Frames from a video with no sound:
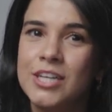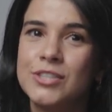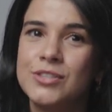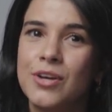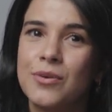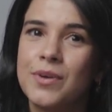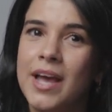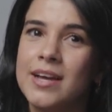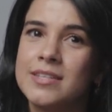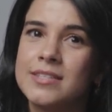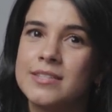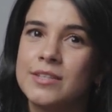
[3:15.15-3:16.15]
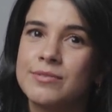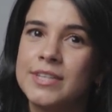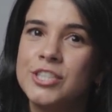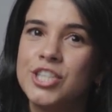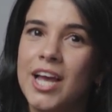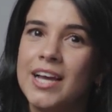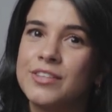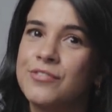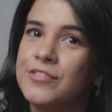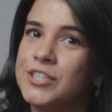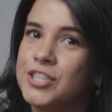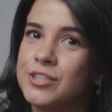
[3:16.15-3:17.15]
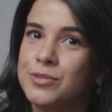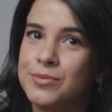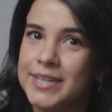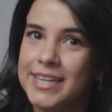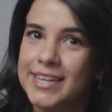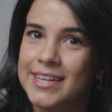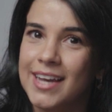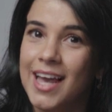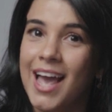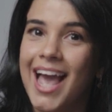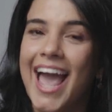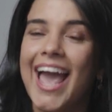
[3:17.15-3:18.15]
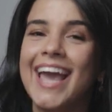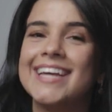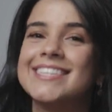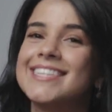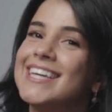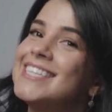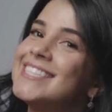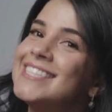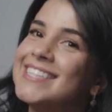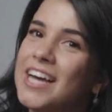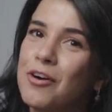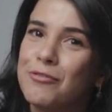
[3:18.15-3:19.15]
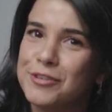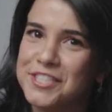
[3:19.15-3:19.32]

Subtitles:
known as the Ranch at Fisher Creek, and is now for